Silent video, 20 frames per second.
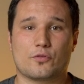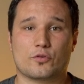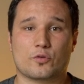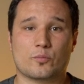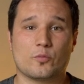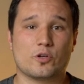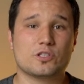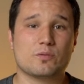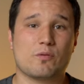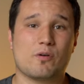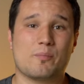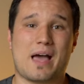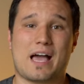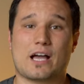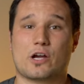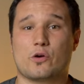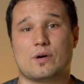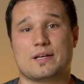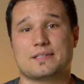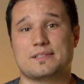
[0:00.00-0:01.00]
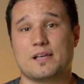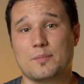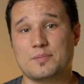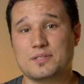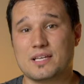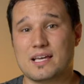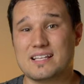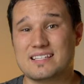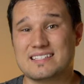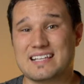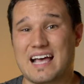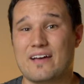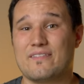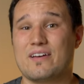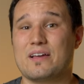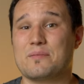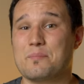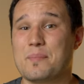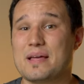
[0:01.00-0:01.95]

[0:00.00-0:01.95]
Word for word: Through multiple macOS updates, I've had